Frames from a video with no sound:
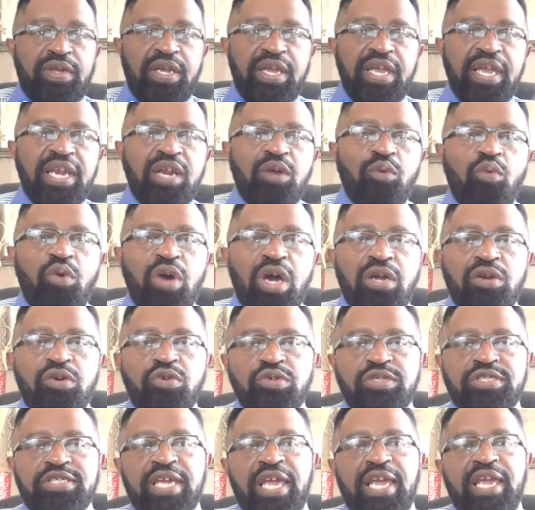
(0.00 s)
Anyone
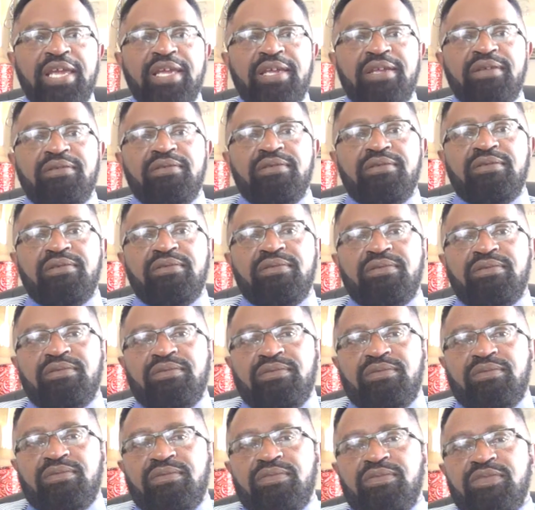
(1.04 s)
who take
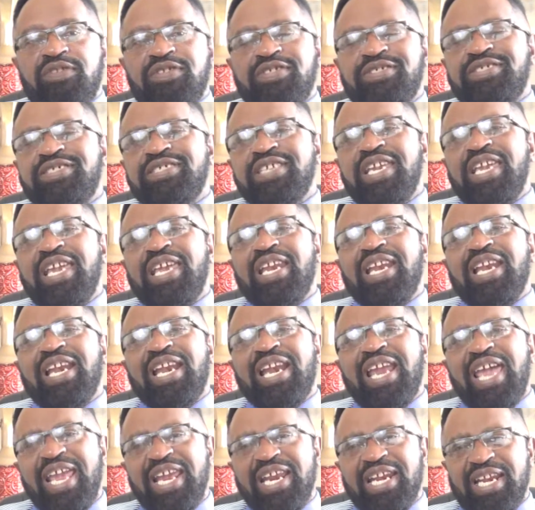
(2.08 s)
sin
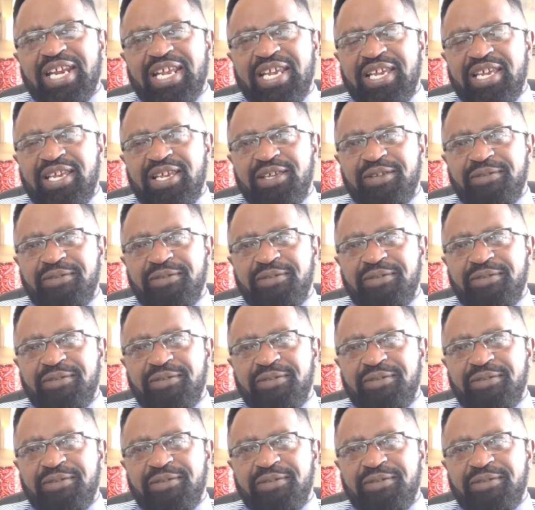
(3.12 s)
lightly